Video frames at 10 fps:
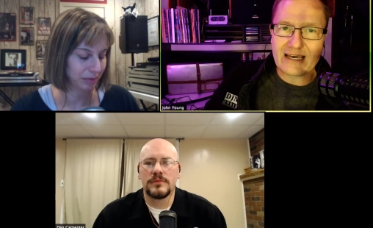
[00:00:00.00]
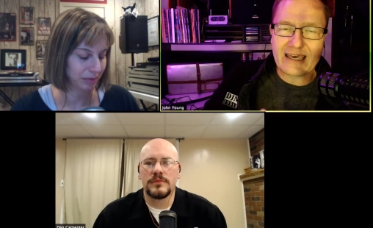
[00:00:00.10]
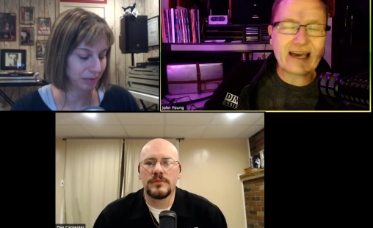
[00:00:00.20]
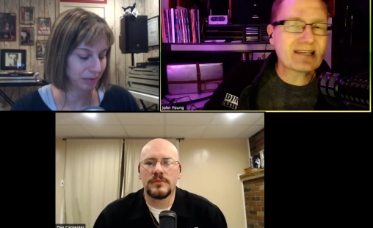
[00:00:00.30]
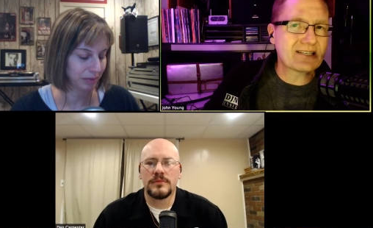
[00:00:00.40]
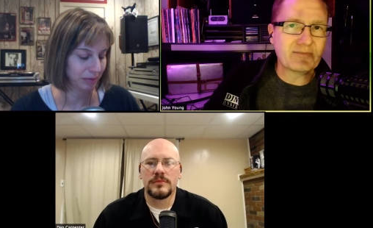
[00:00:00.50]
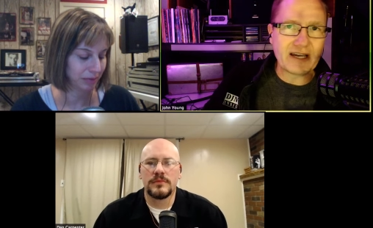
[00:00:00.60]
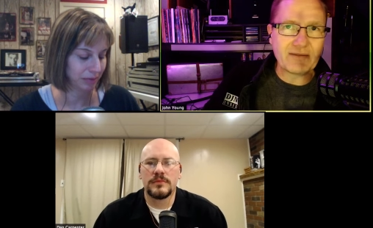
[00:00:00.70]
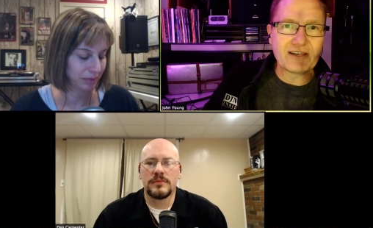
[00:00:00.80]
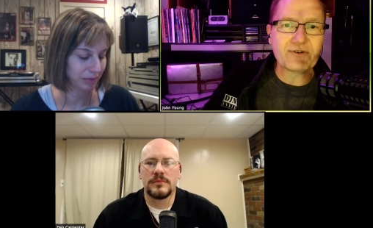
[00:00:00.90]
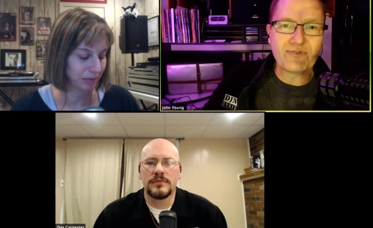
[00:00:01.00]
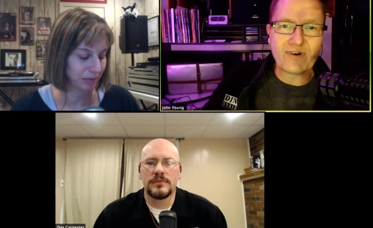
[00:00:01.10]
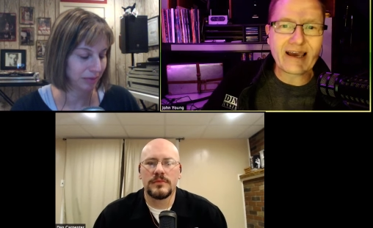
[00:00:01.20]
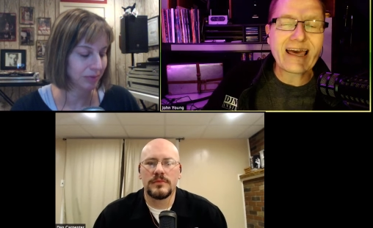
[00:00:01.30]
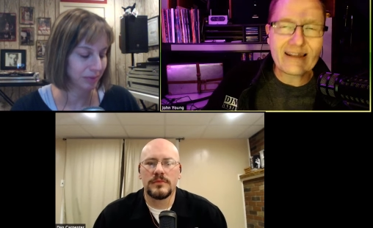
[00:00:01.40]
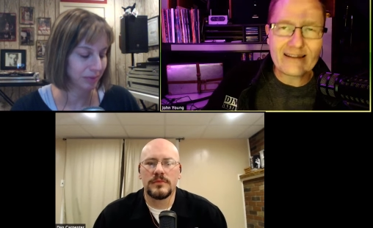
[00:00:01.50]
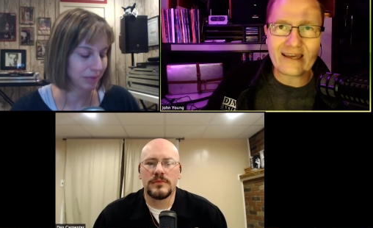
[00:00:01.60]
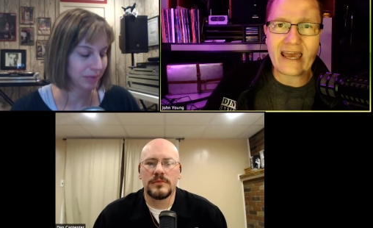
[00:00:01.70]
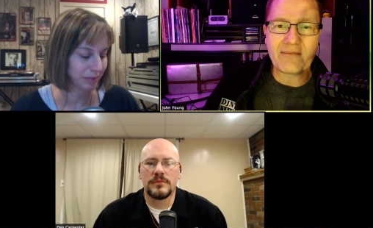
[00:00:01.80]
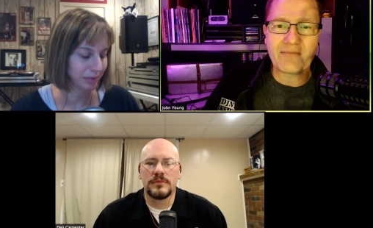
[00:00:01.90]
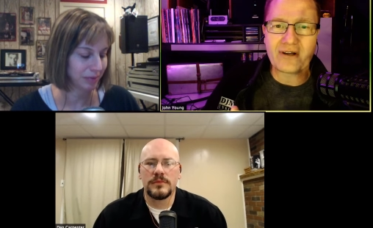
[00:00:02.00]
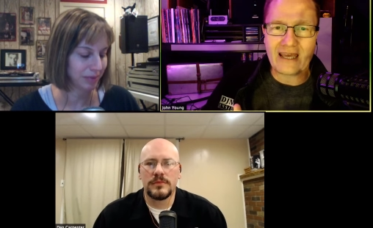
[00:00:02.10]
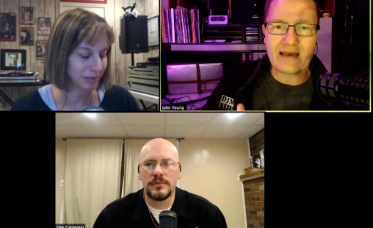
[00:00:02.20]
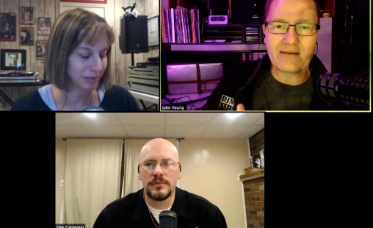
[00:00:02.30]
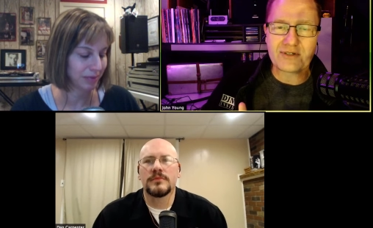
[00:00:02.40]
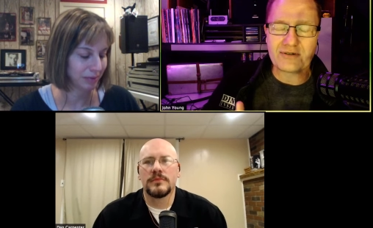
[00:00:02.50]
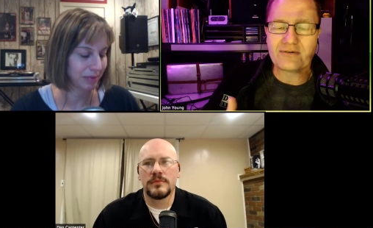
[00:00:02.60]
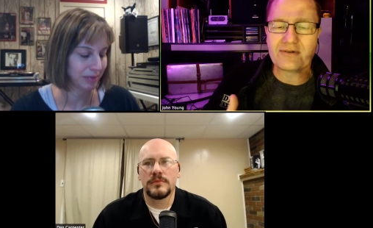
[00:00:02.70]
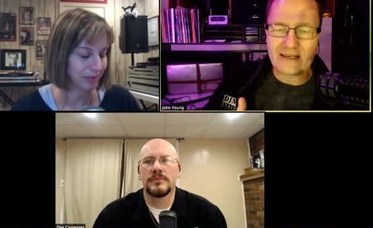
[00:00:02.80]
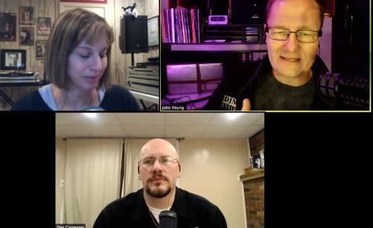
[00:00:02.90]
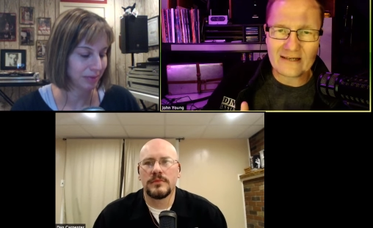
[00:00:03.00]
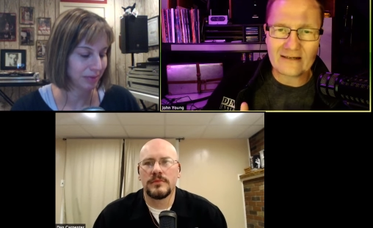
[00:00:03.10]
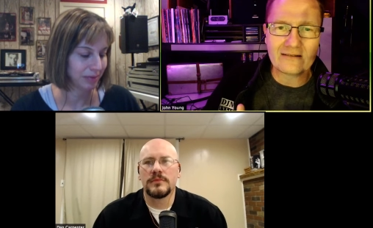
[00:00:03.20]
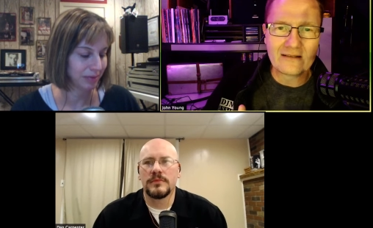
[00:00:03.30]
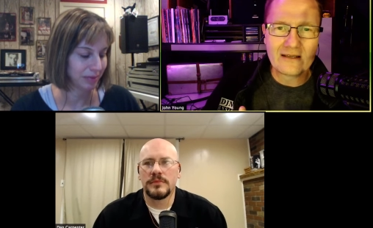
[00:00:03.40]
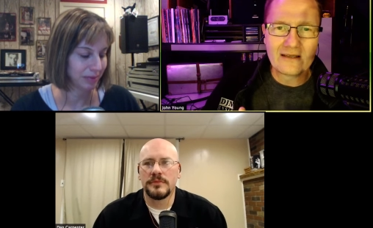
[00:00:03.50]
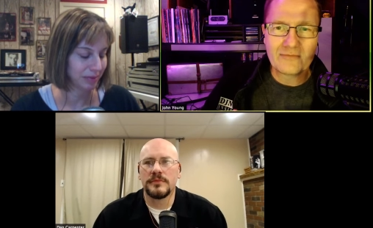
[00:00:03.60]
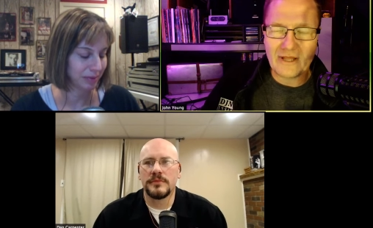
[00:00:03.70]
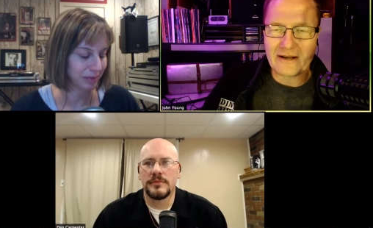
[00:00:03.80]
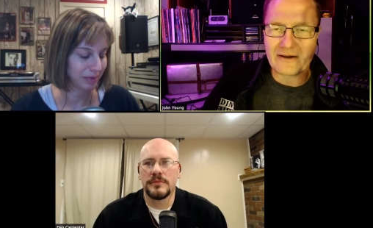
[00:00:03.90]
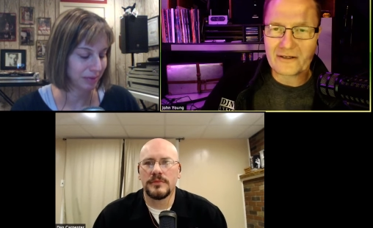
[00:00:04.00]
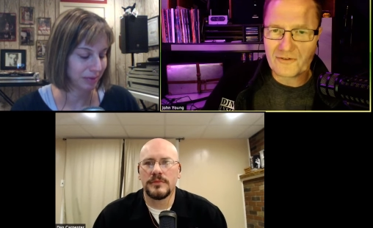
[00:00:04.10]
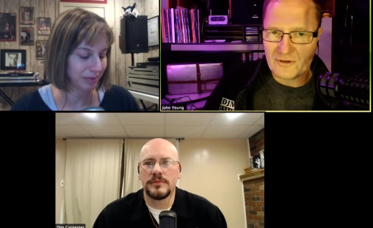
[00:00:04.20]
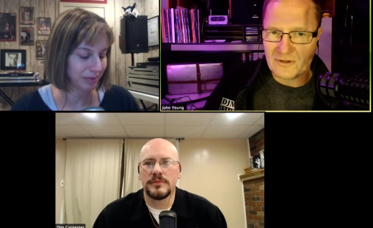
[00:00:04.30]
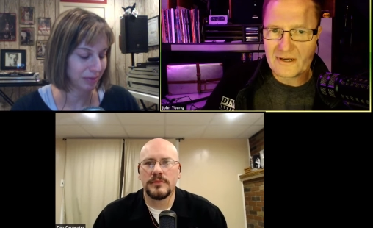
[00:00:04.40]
Speaker 1: Casio might have been too far ahead of the game when it came to a single platter controller.